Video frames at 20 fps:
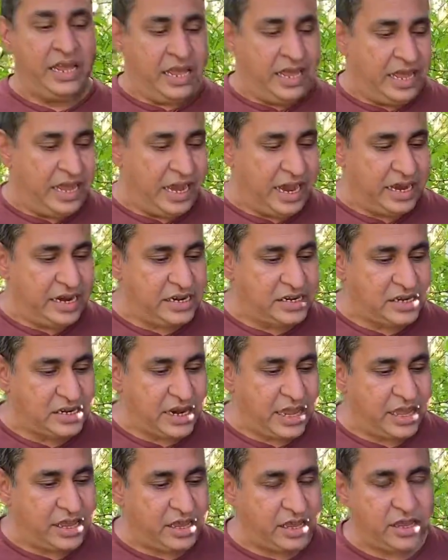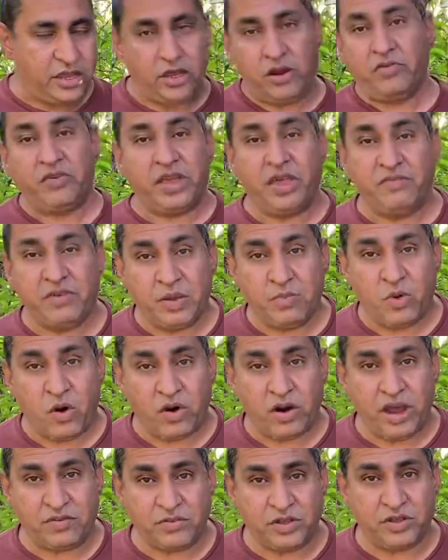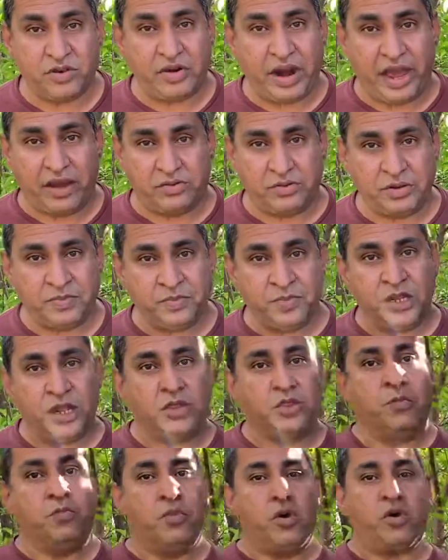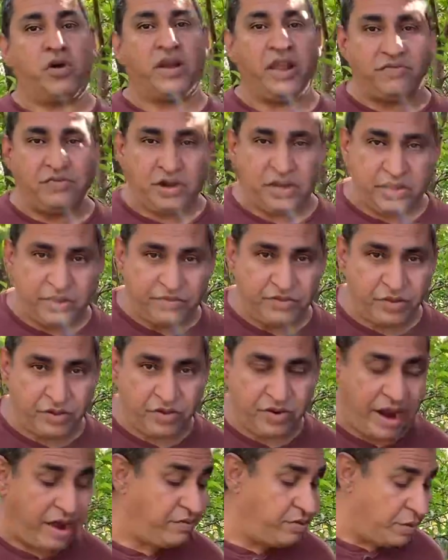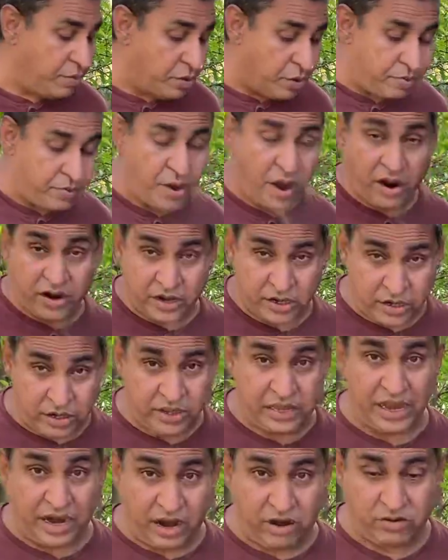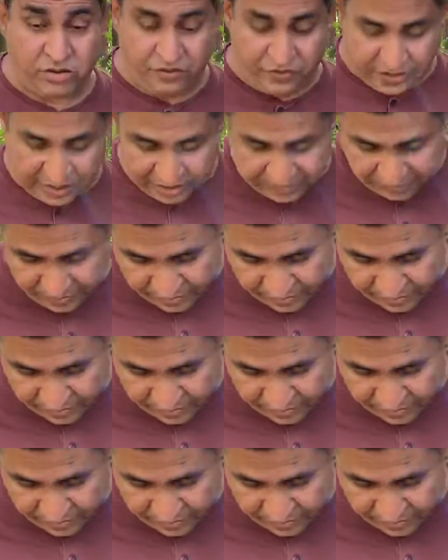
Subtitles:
and it's like you're giving more love to the ground. The more love you'll give to the ground, the more product you'll get out of it.